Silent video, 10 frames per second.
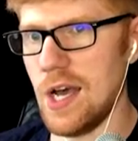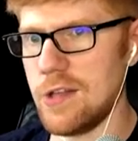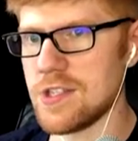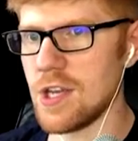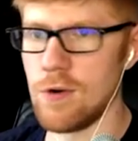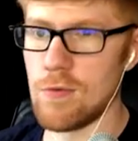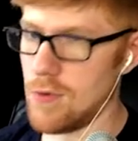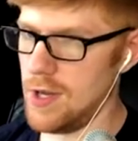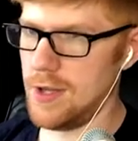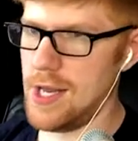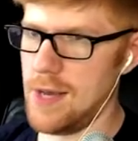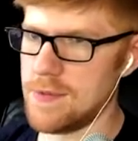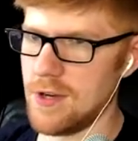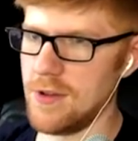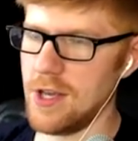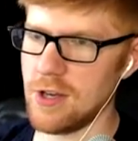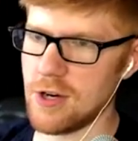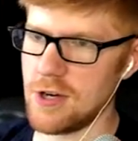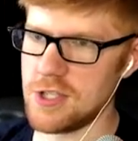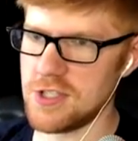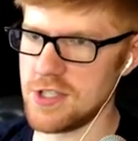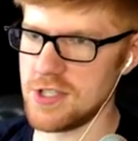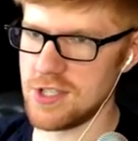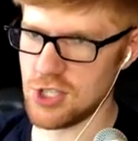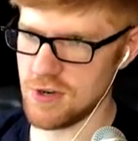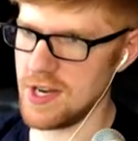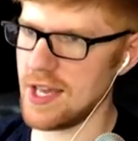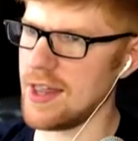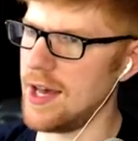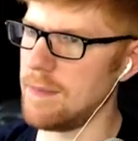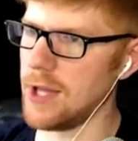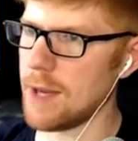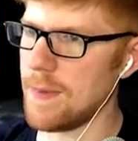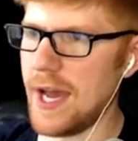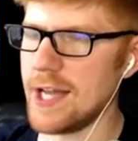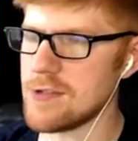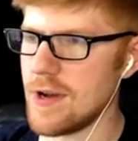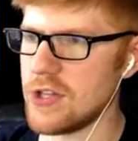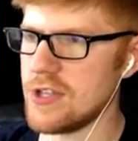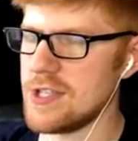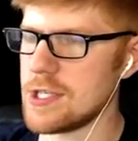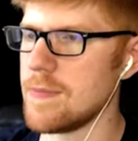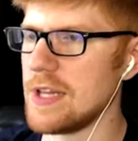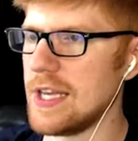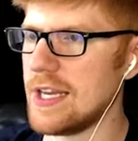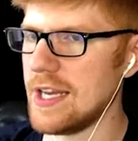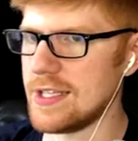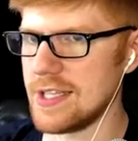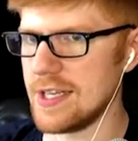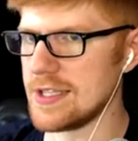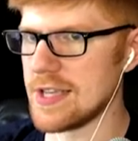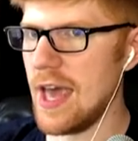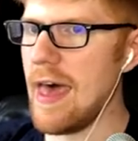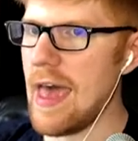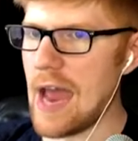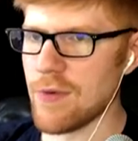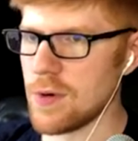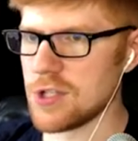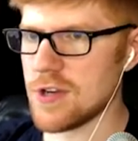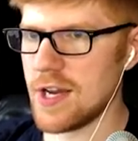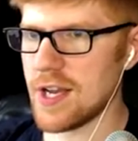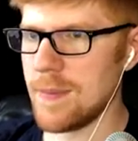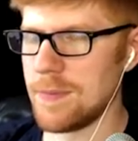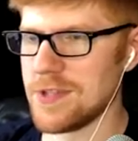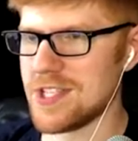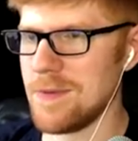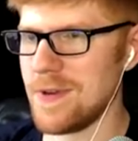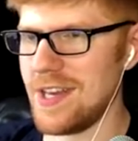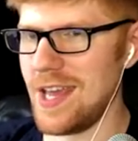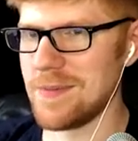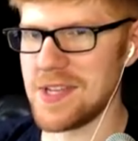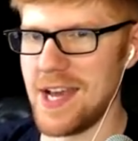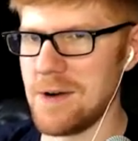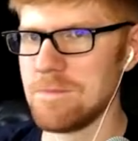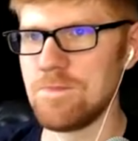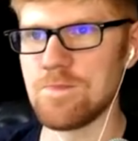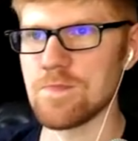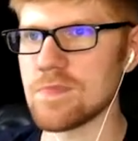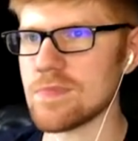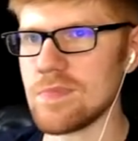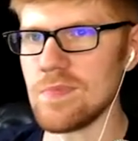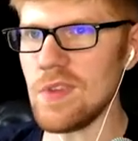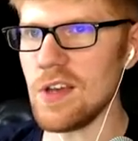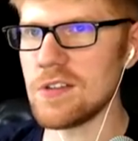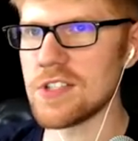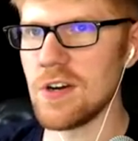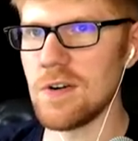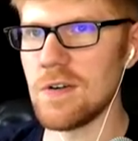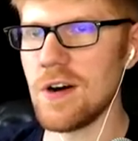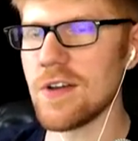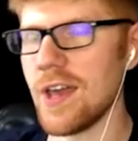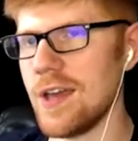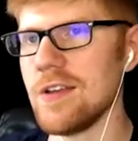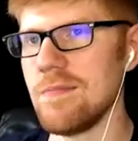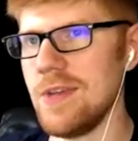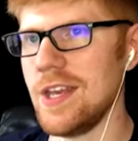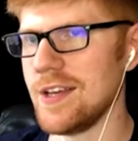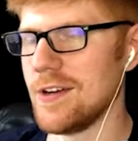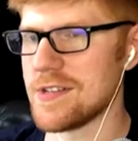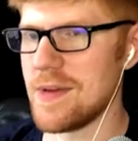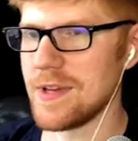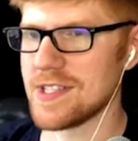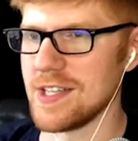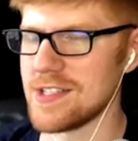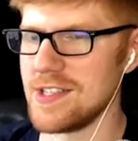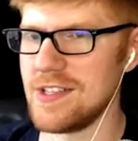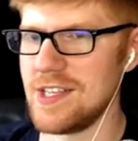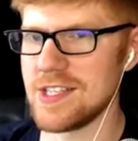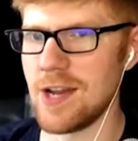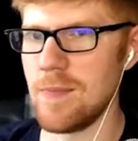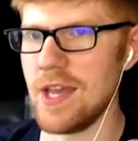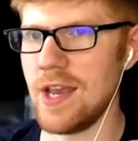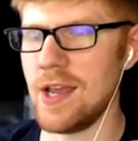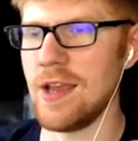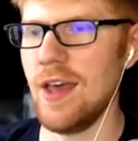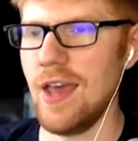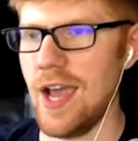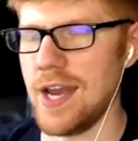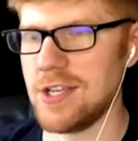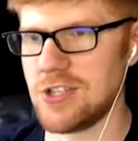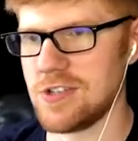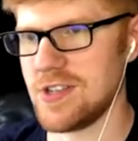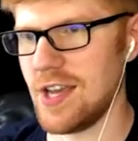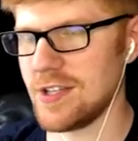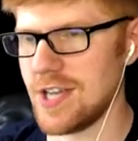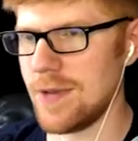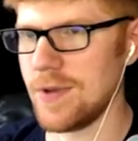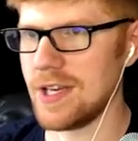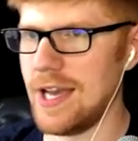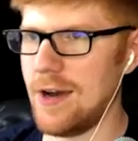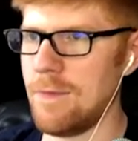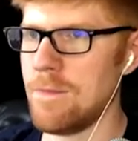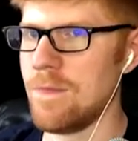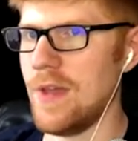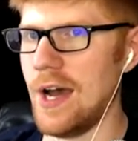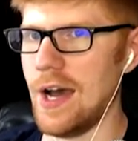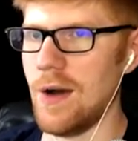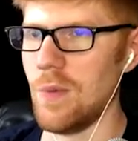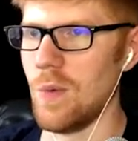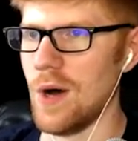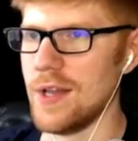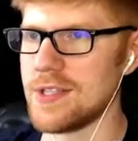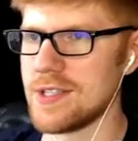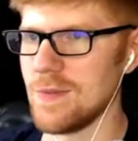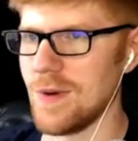Using real names only encourages us treating them like pets rather than simulated entities. Everyone is trying to come up with stupid names now. So, okay, meeting notes, that makes sense. He's in a meeting, and he's just, like, typing down what